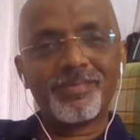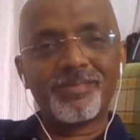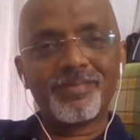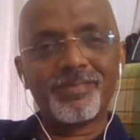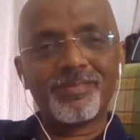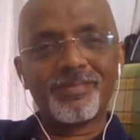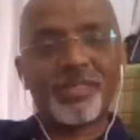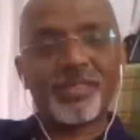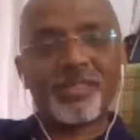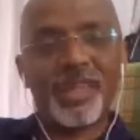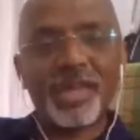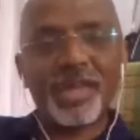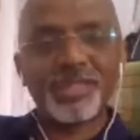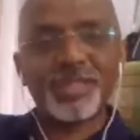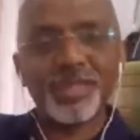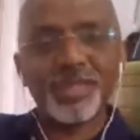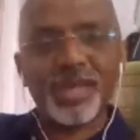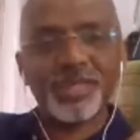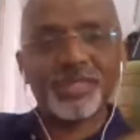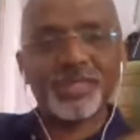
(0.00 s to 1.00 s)
And that's
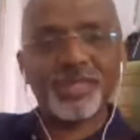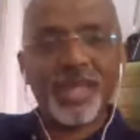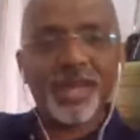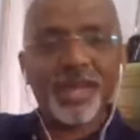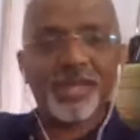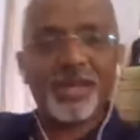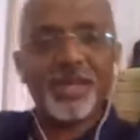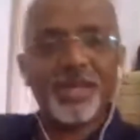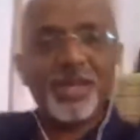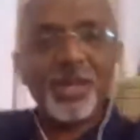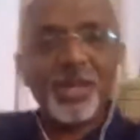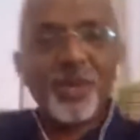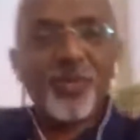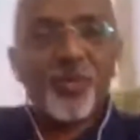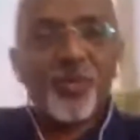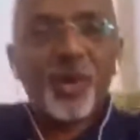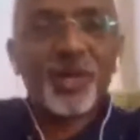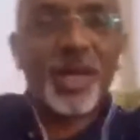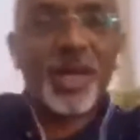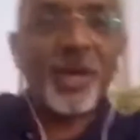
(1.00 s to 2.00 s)
exactly
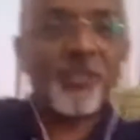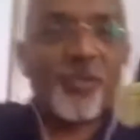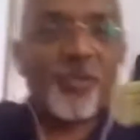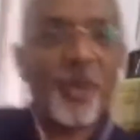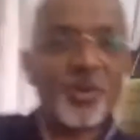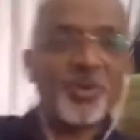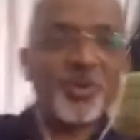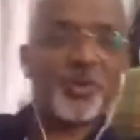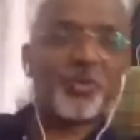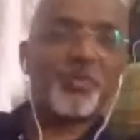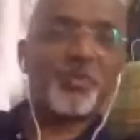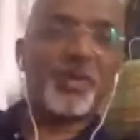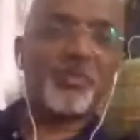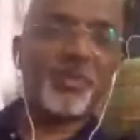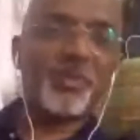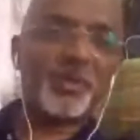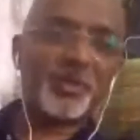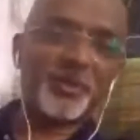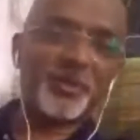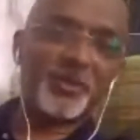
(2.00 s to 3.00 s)
what I want you people
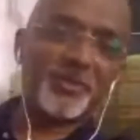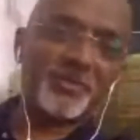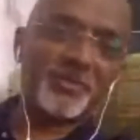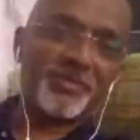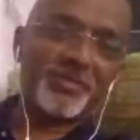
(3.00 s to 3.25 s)
to do.